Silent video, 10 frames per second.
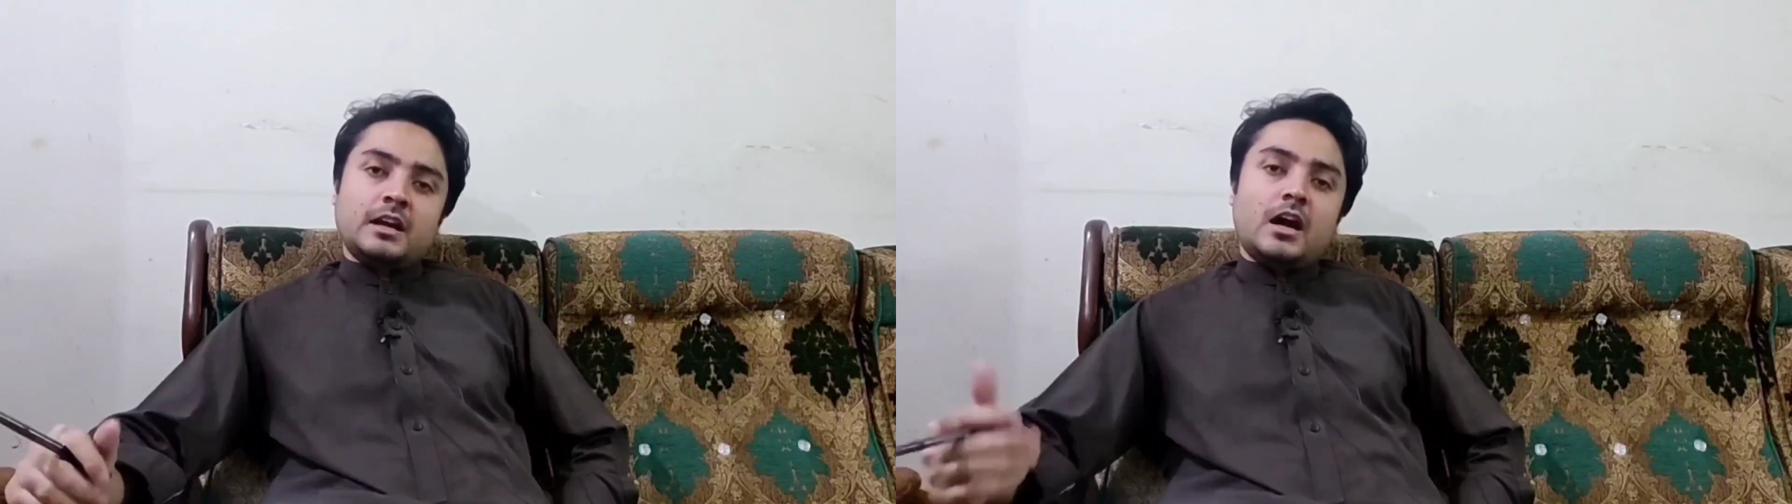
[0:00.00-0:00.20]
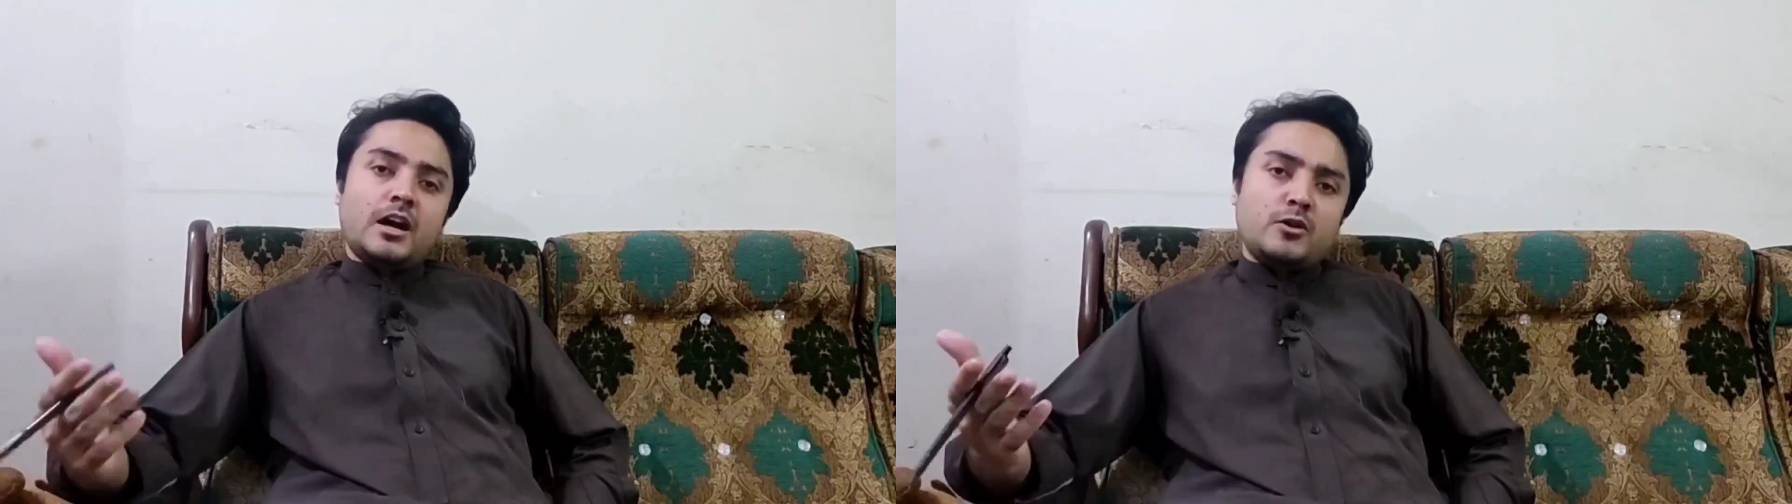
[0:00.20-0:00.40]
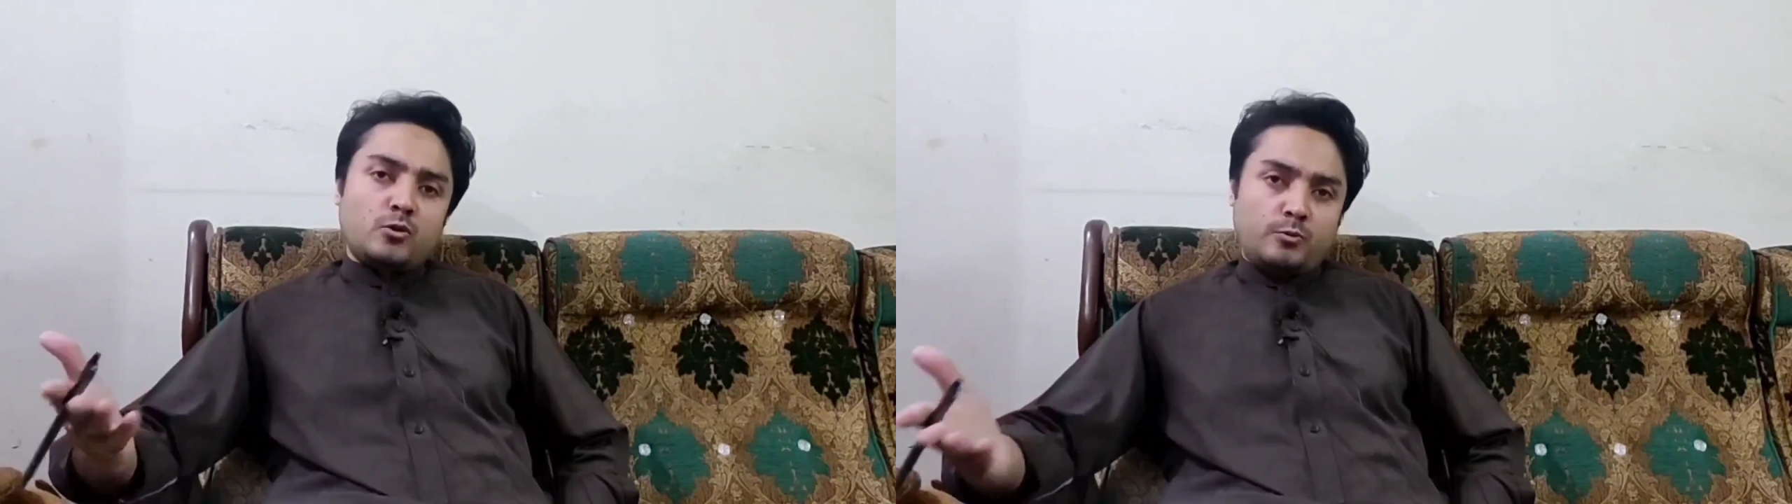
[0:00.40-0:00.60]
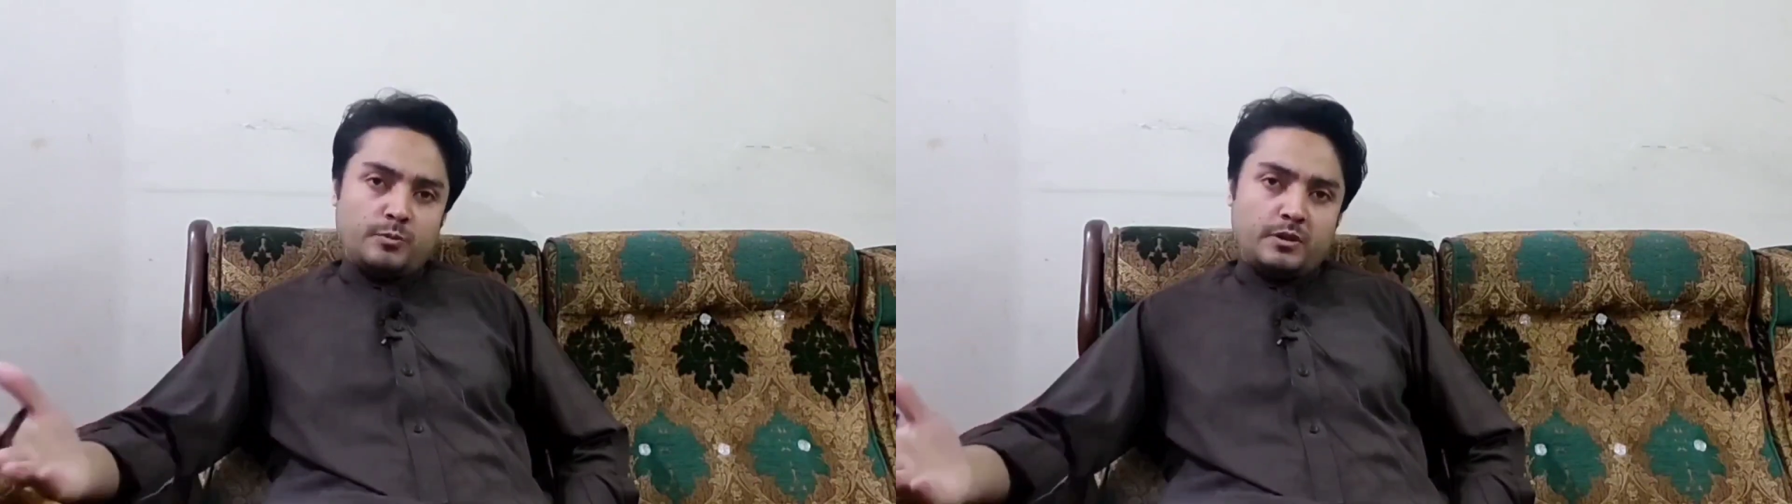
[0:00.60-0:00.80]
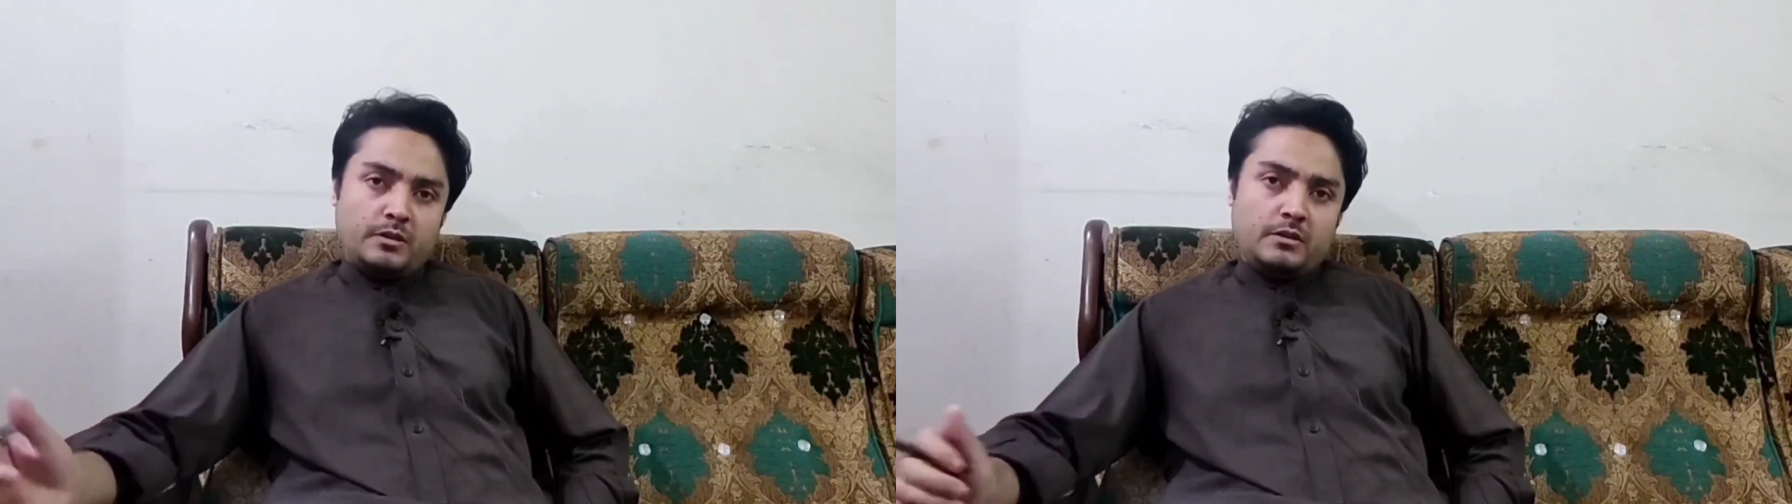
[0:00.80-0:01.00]

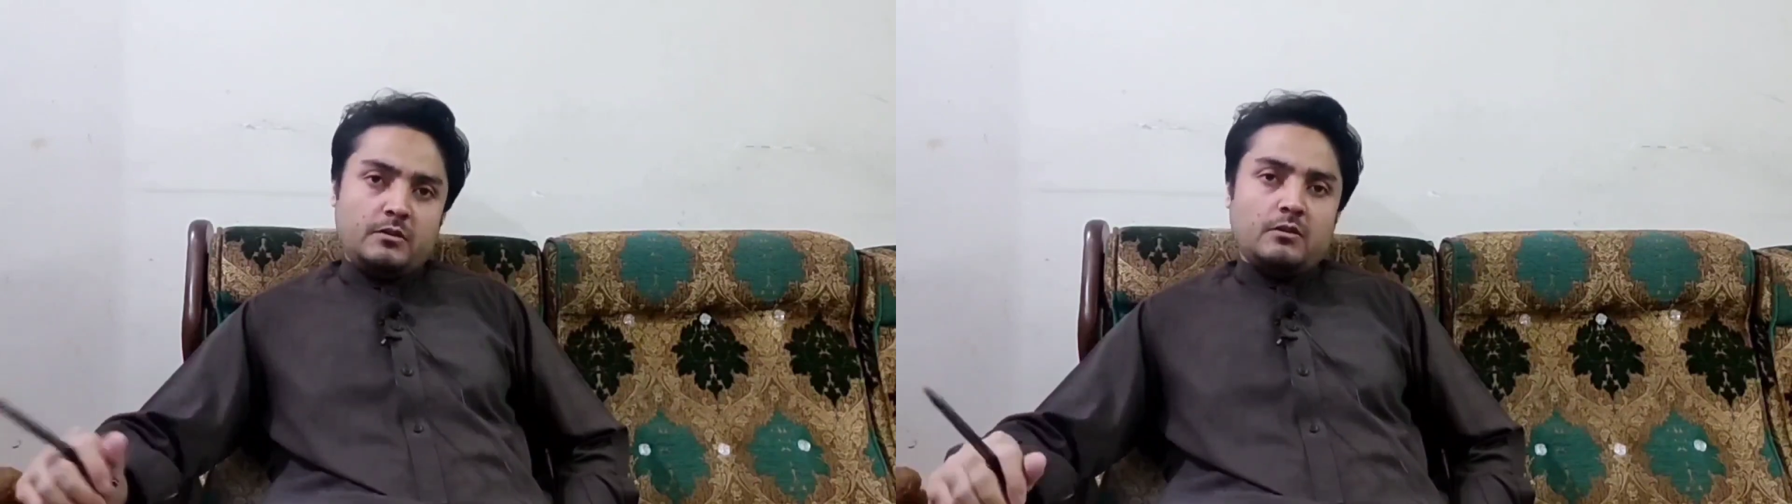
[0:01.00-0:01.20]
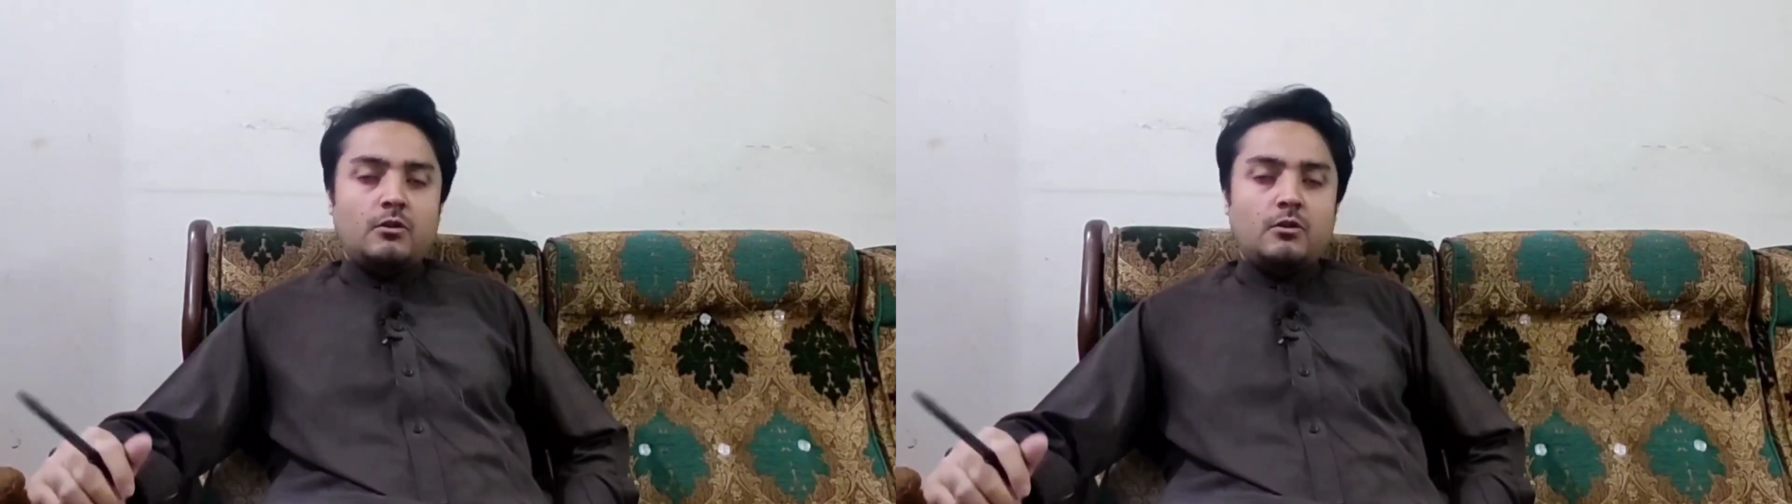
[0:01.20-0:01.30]
IOP